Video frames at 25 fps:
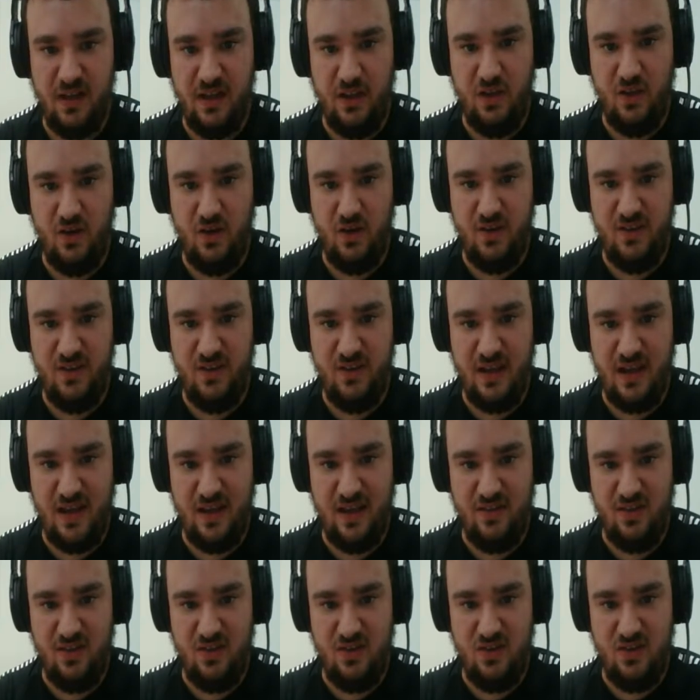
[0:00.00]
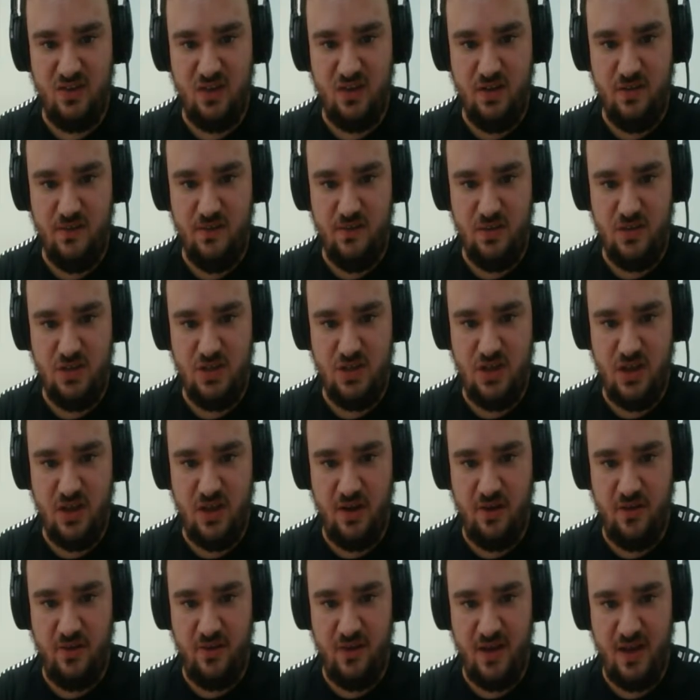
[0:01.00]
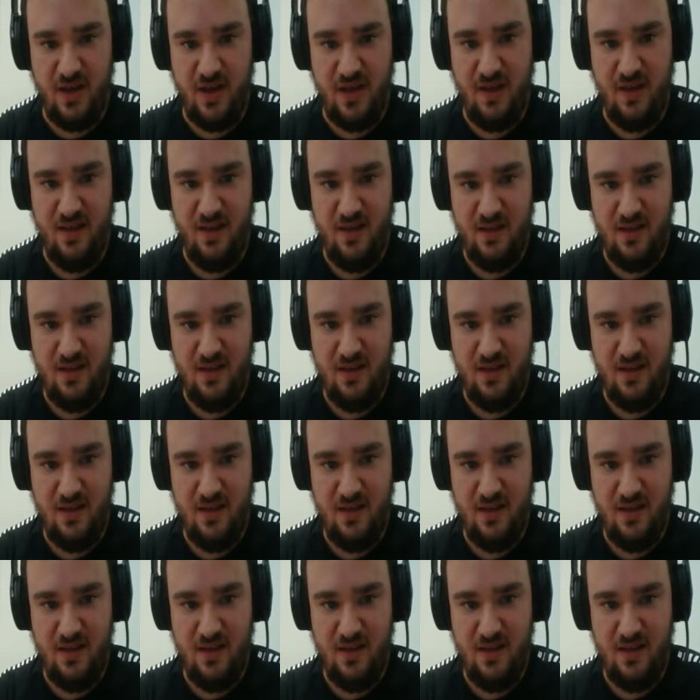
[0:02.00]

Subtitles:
your size is just for show, huh?